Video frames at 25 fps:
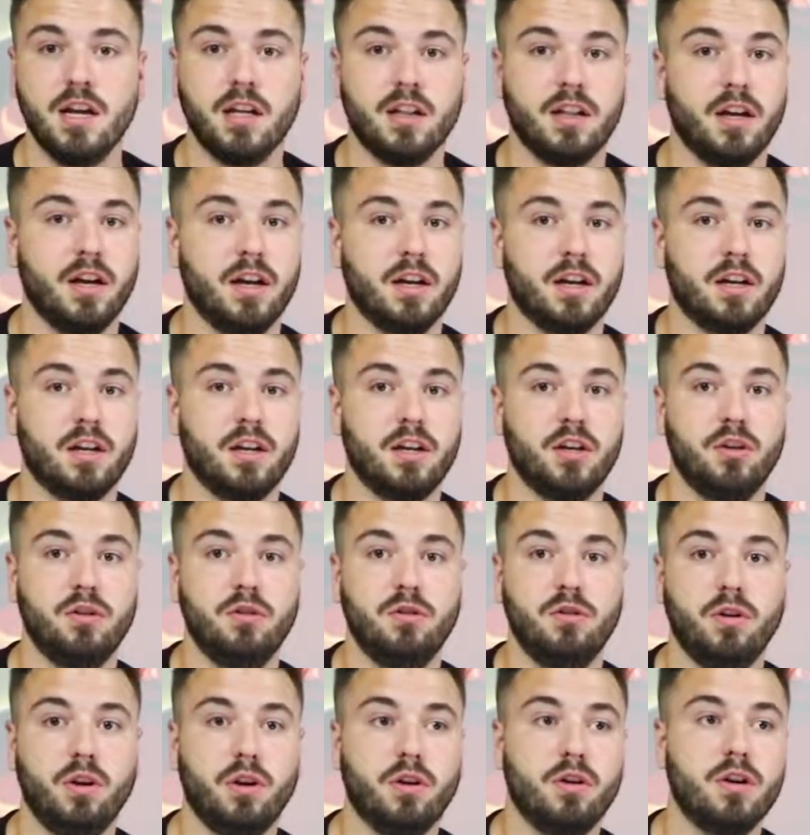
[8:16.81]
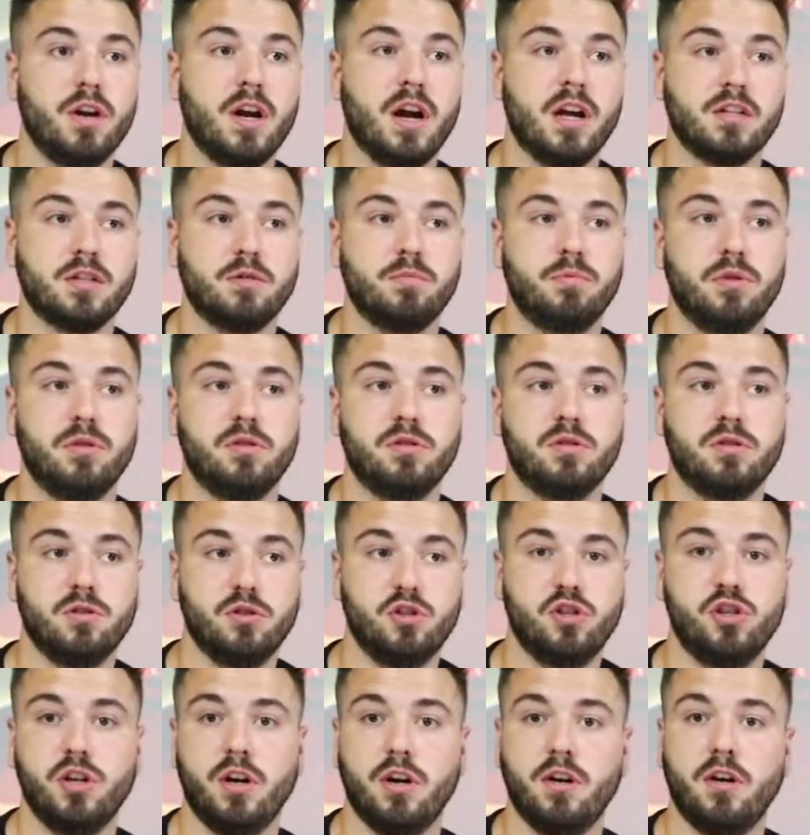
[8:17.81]
Like you're not supposed to
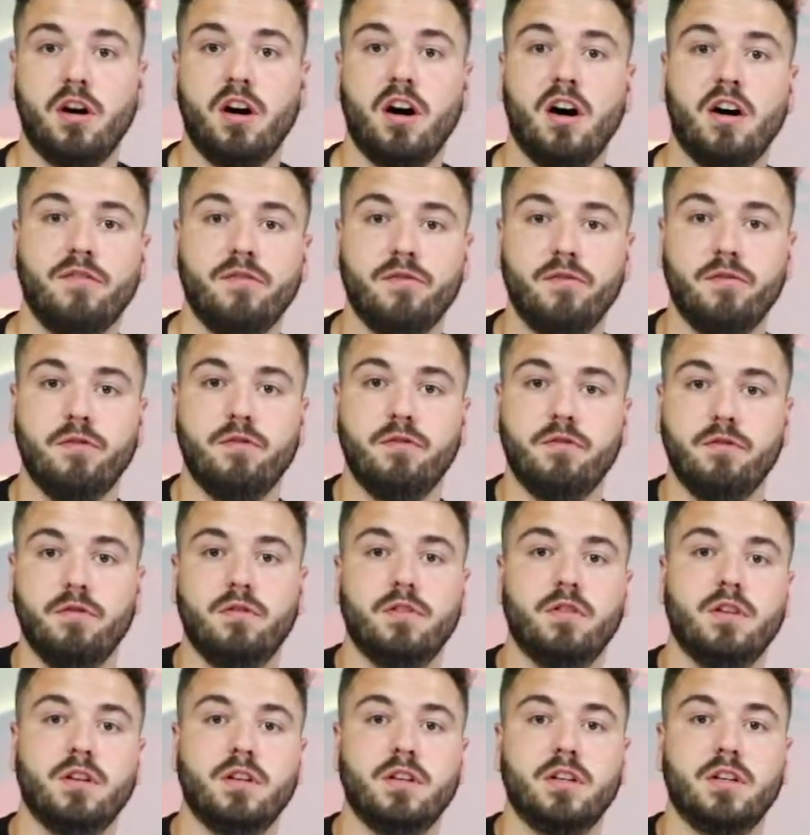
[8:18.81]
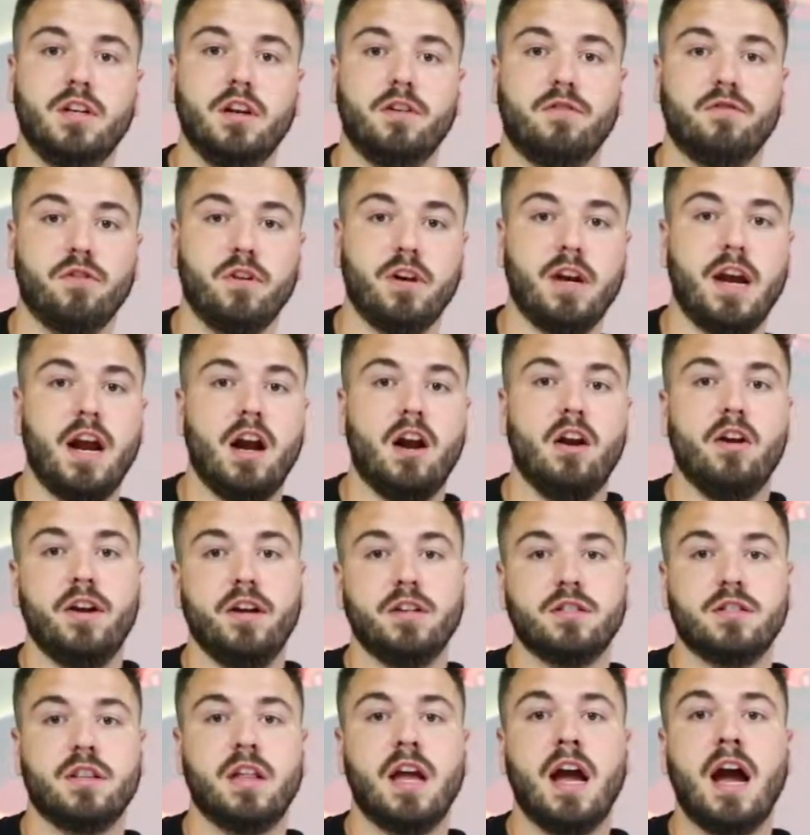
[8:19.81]
shut off different
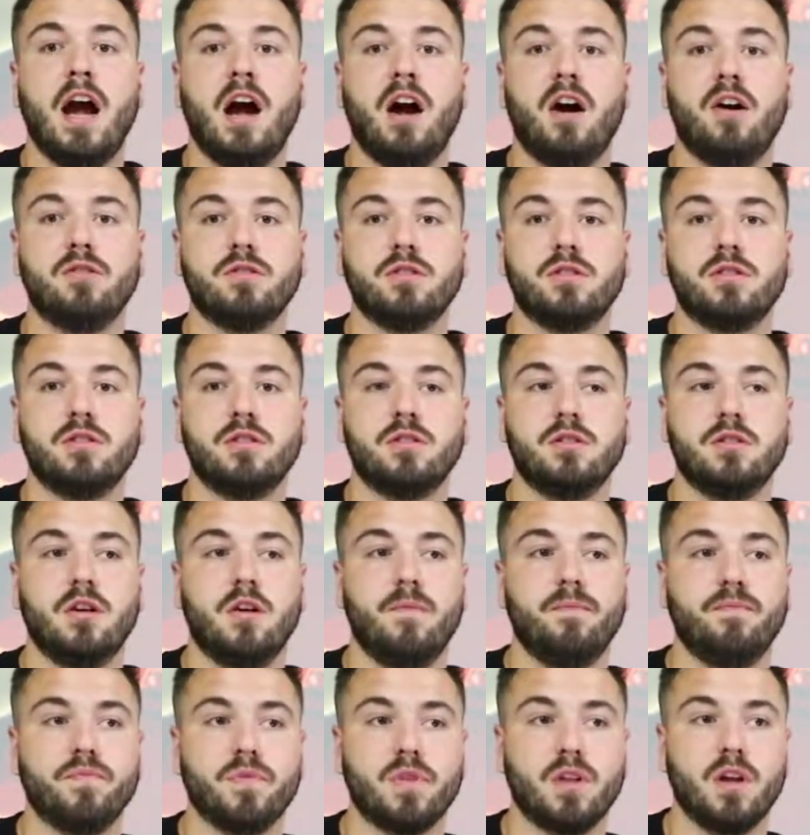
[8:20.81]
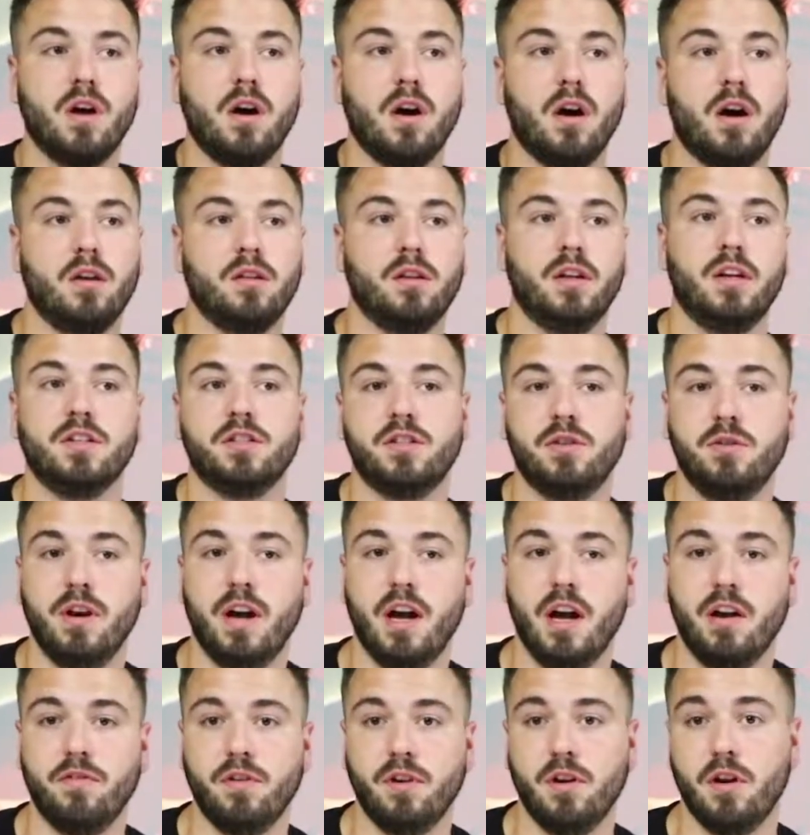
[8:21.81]
areas of the house unless you
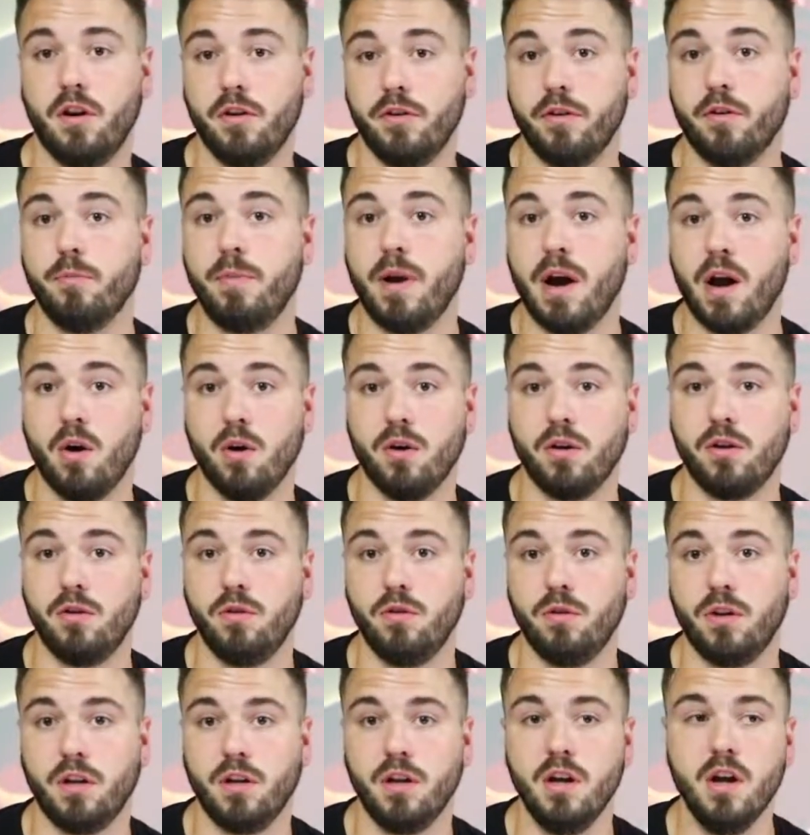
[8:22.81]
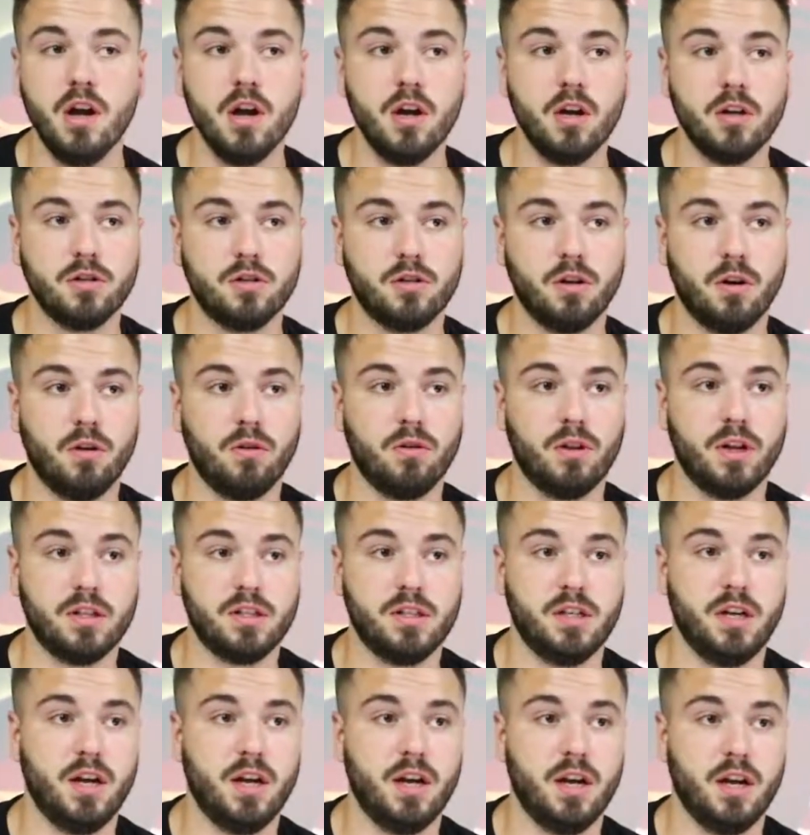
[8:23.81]
have an underpowered unit. So
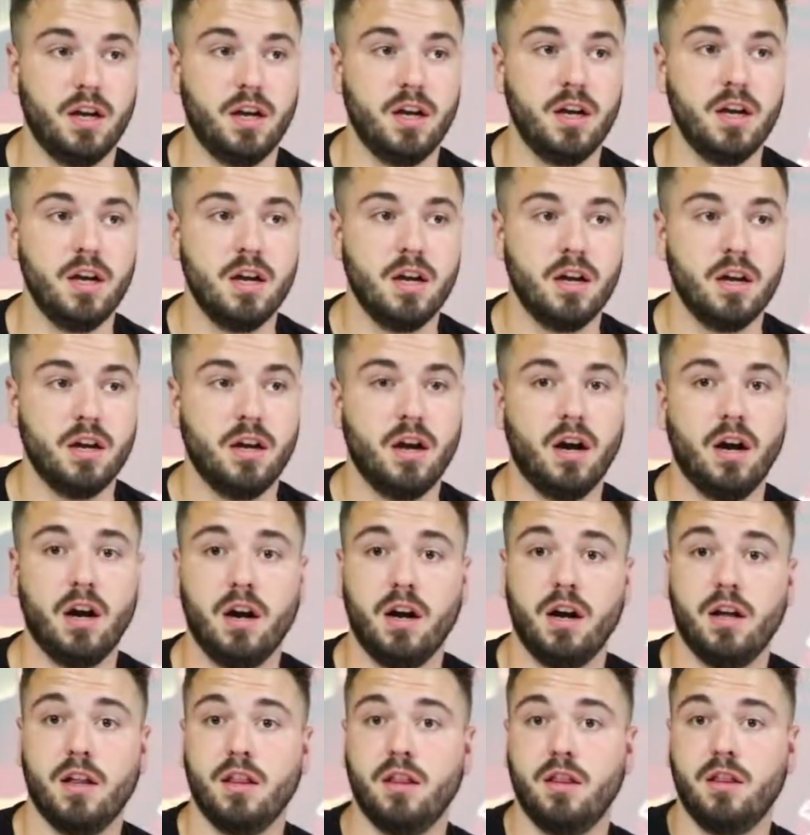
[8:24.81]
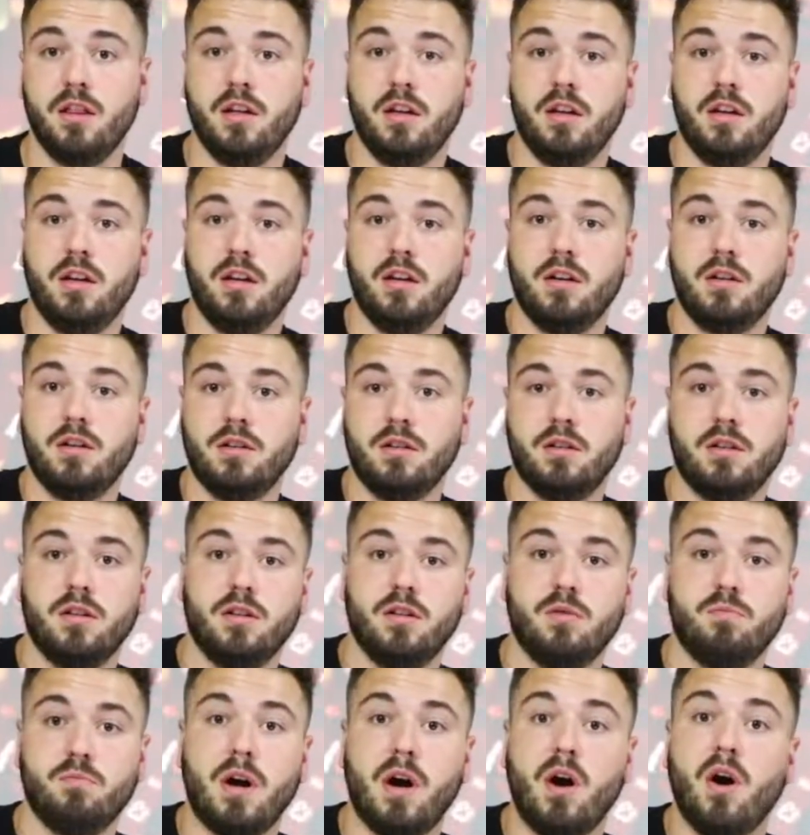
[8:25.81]
let's say
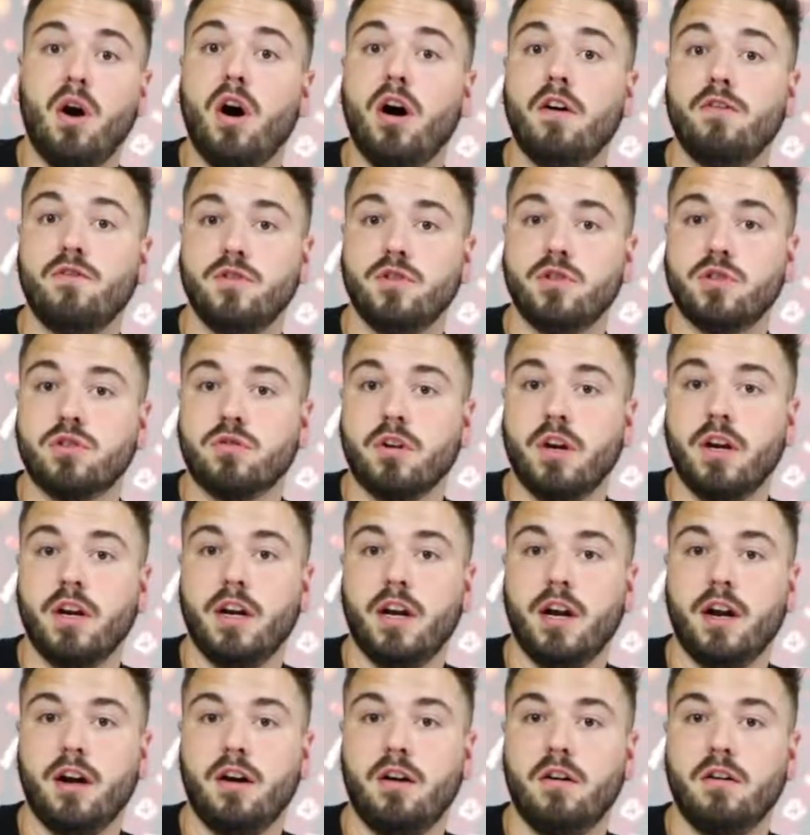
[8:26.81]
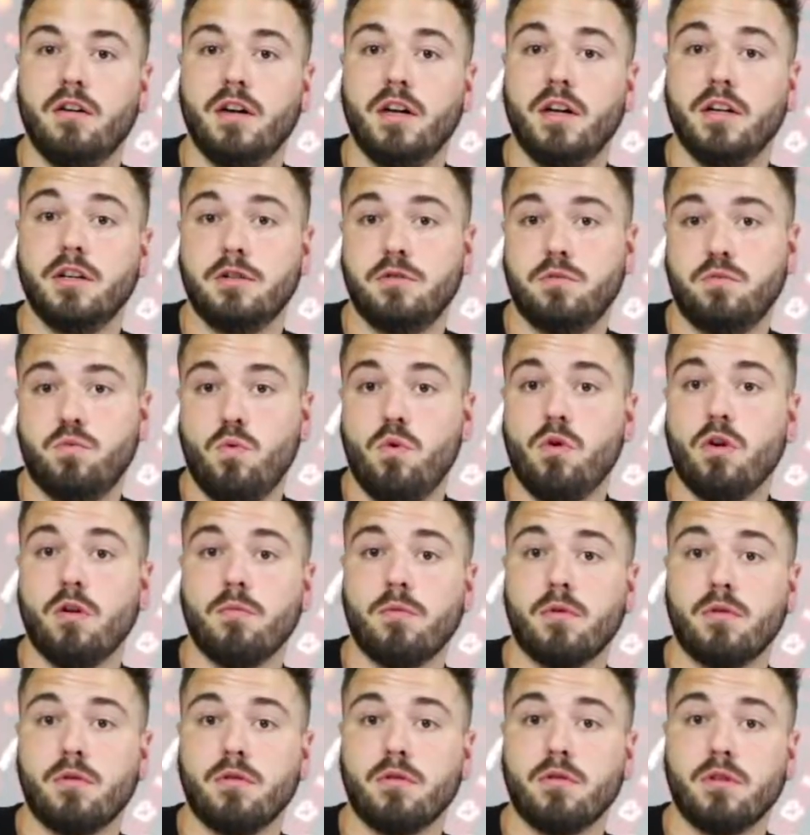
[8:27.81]
my office right now is
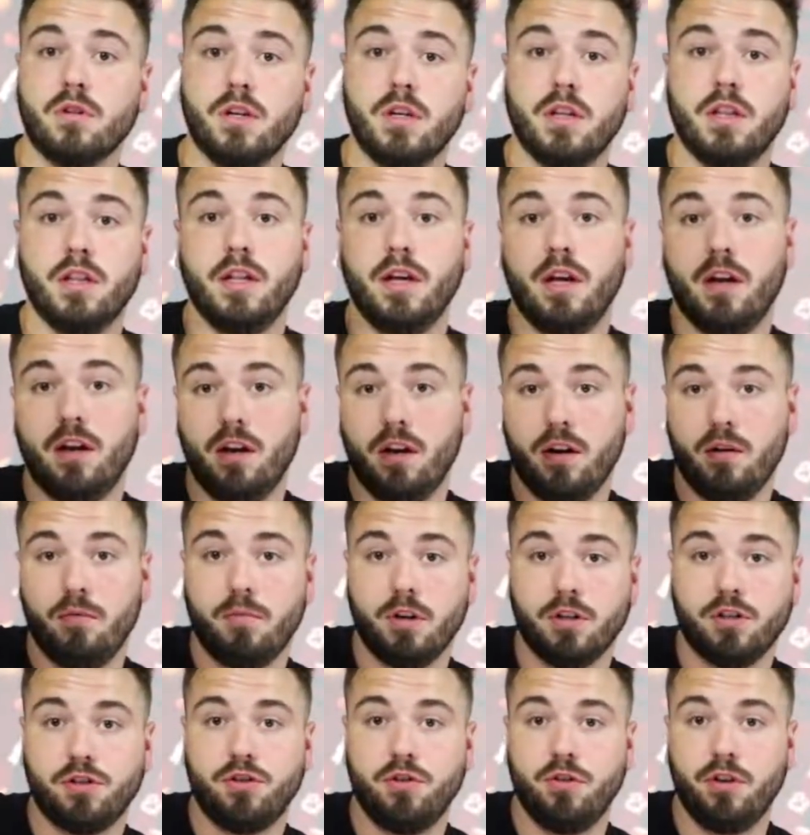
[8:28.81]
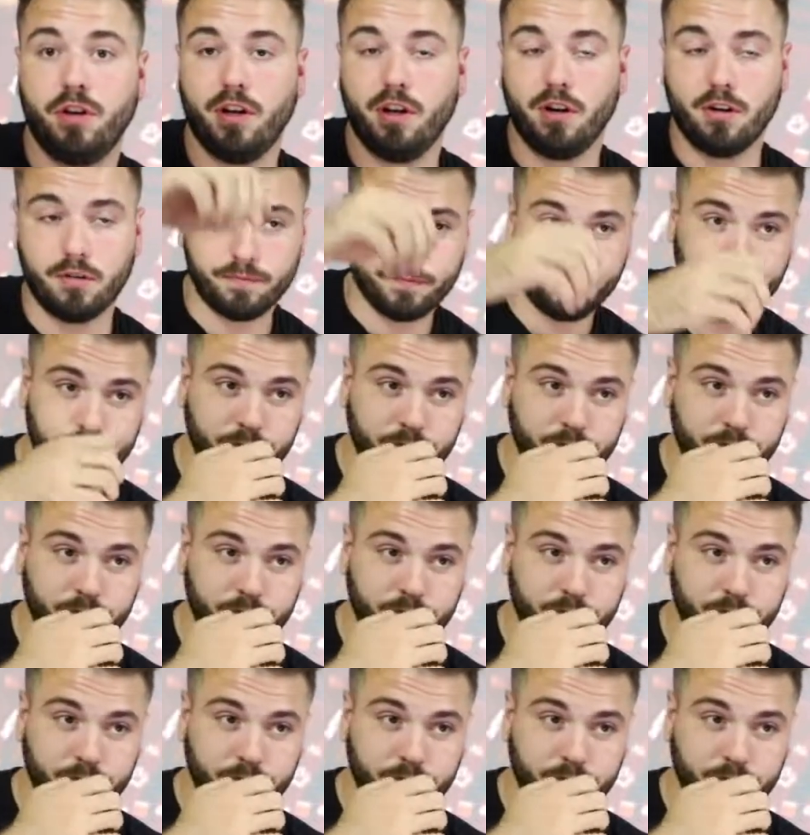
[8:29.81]
warmer than my studio.